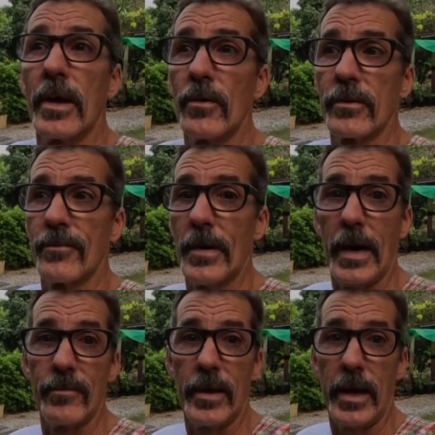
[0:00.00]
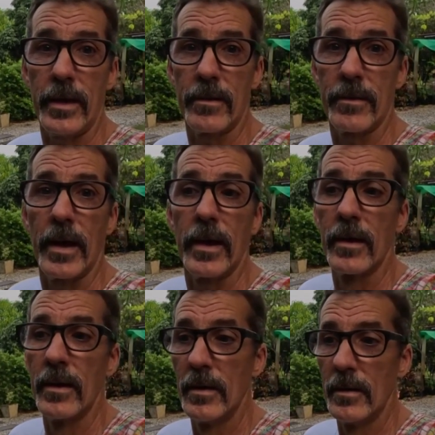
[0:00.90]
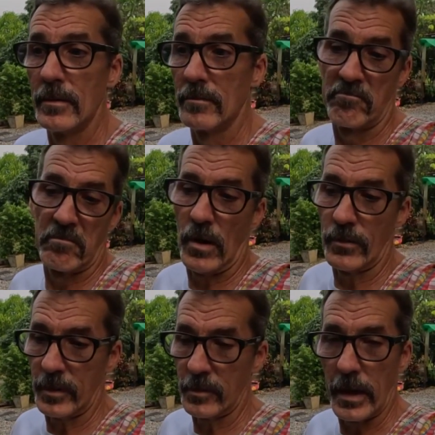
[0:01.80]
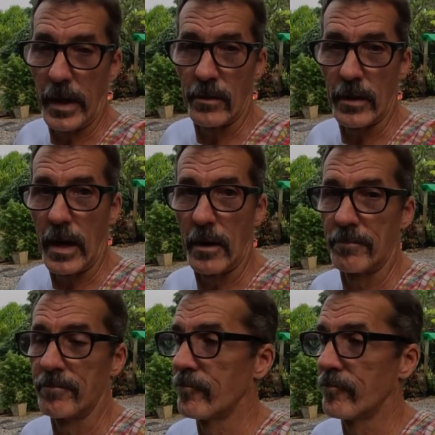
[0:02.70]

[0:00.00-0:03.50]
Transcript: That was a five day thing. I was able to handle that.